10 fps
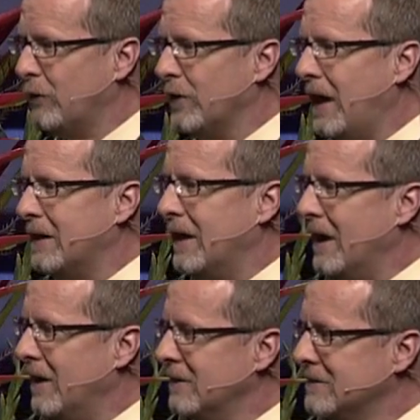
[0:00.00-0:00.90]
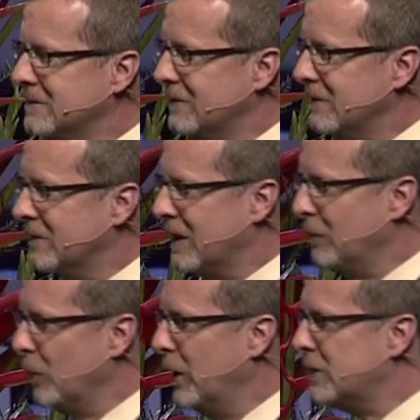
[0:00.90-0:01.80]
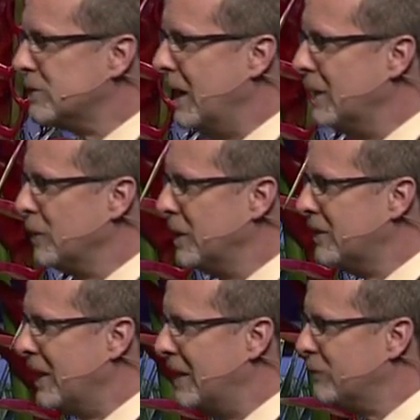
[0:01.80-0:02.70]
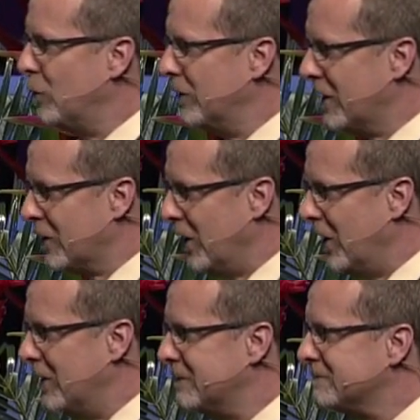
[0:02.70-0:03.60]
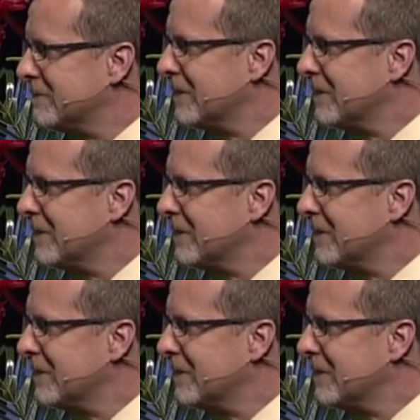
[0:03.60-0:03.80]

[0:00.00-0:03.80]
for that now, a couple of weeks from now, you'll be thankful when they're gone.